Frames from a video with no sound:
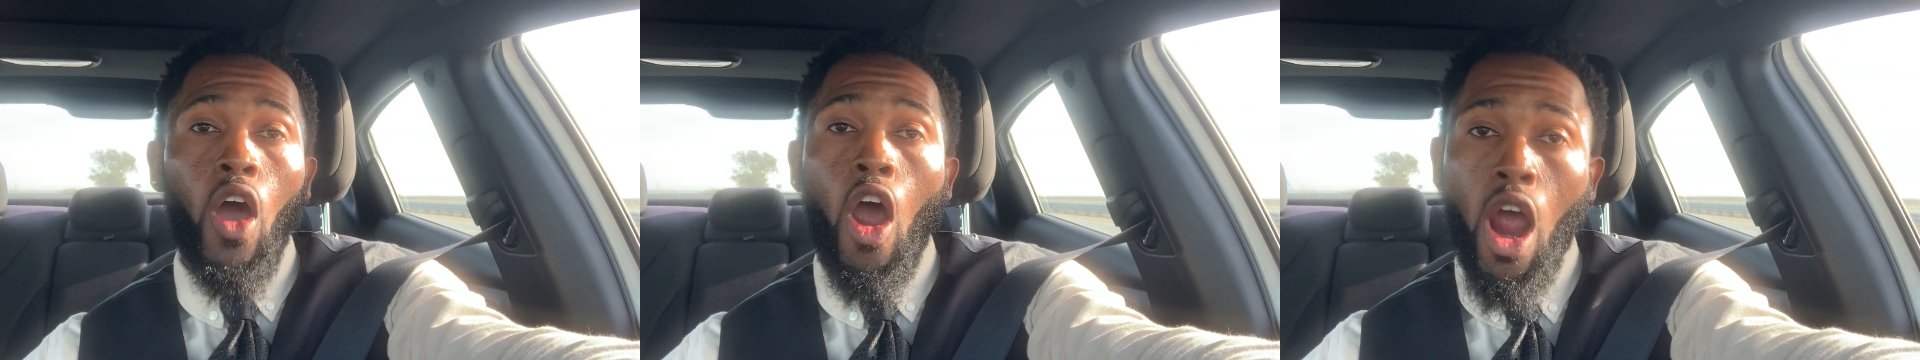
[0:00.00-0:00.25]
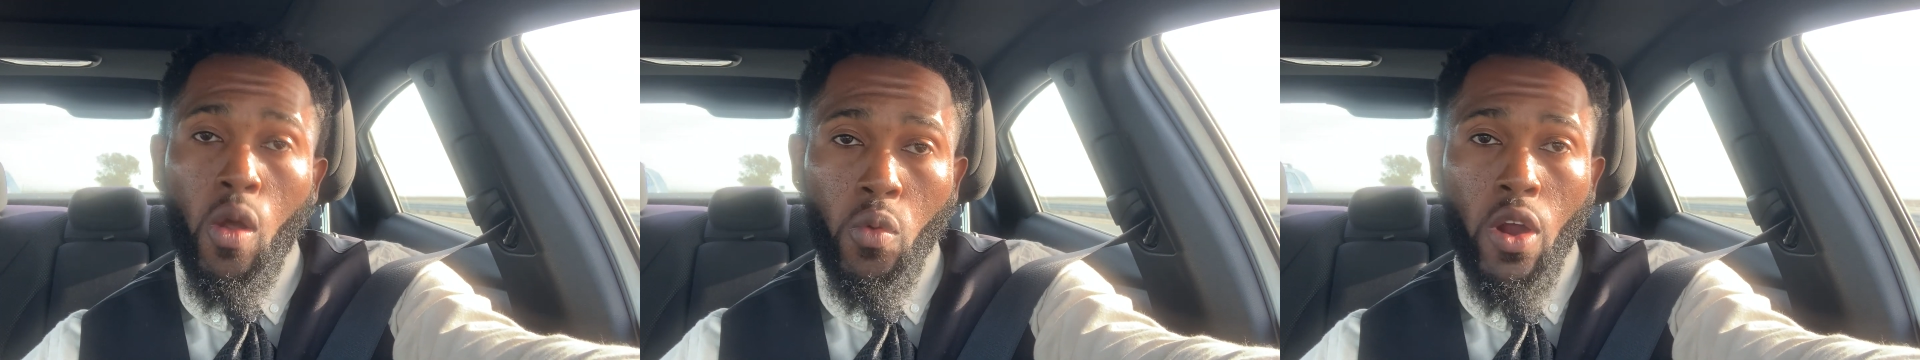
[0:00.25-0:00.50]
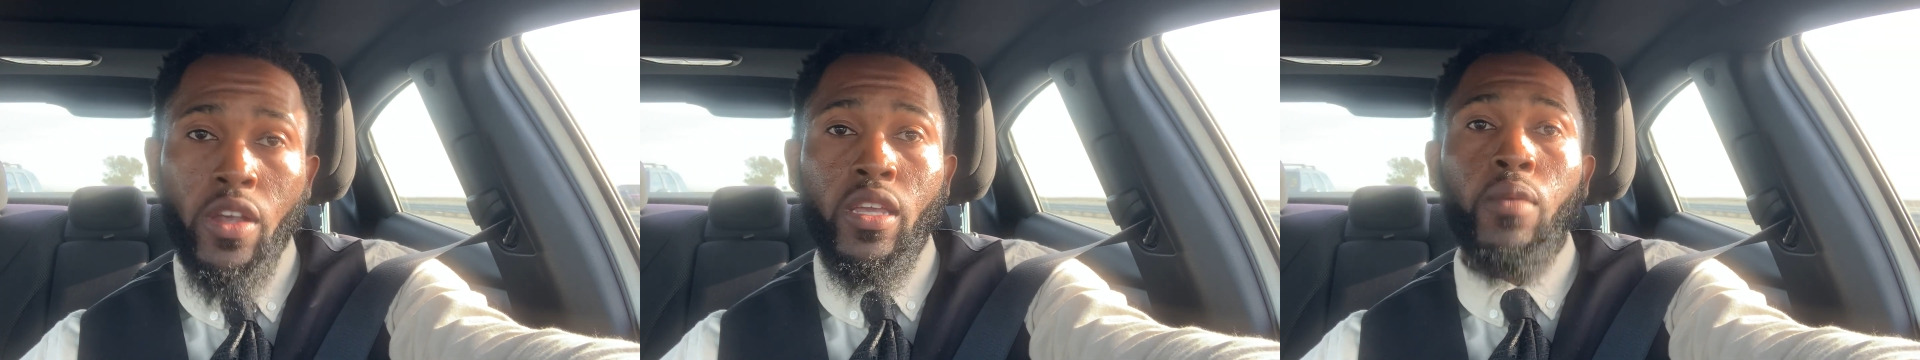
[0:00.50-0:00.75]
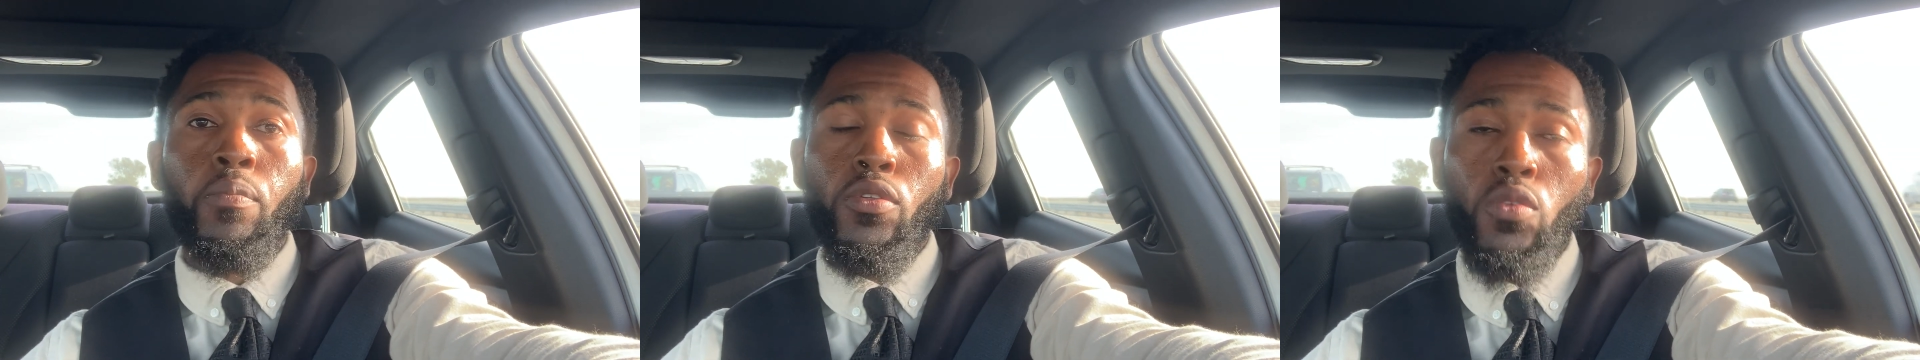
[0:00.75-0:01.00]
hard
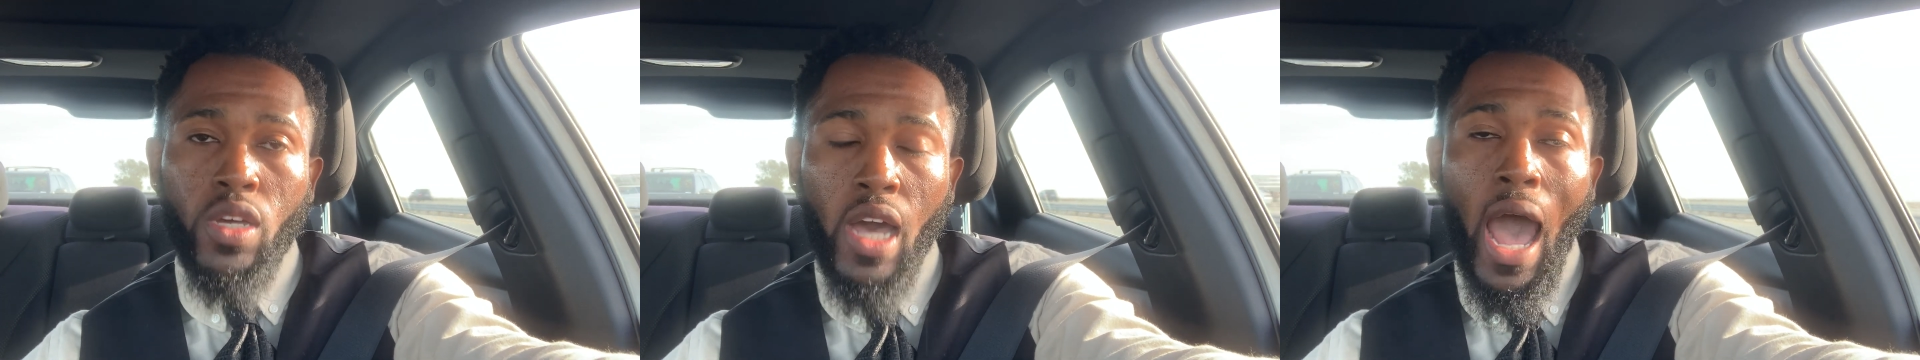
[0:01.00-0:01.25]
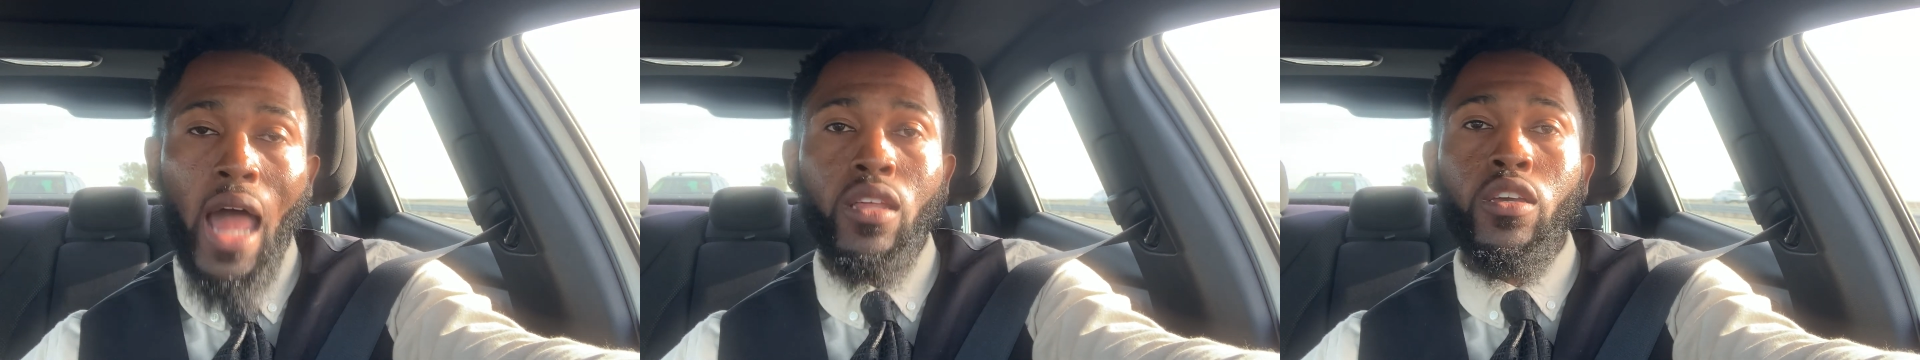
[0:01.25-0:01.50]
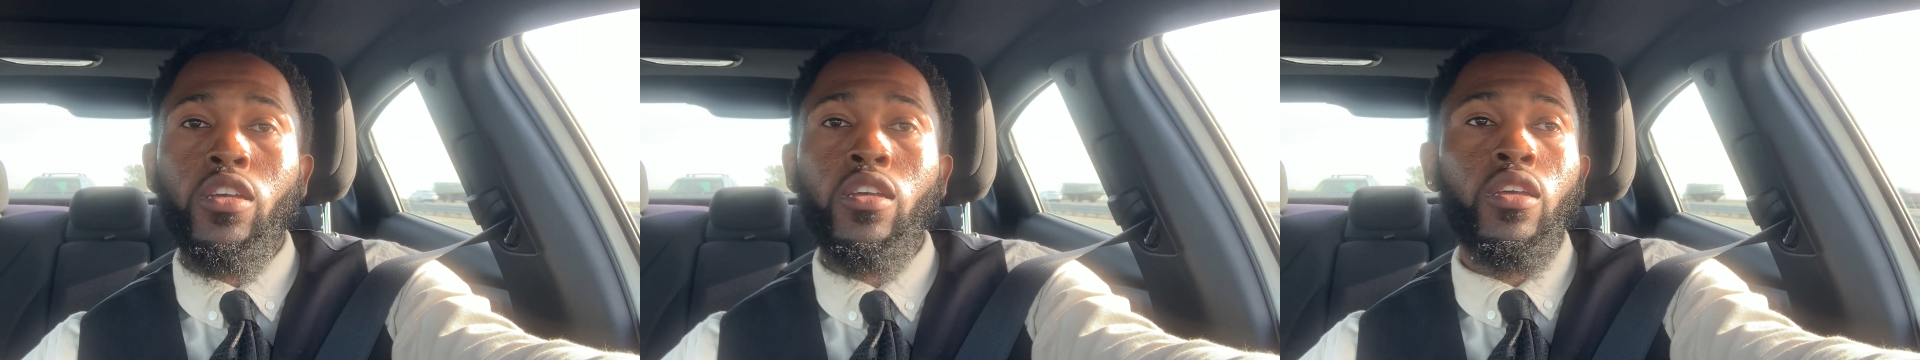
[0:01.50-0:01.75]
working, blue collar.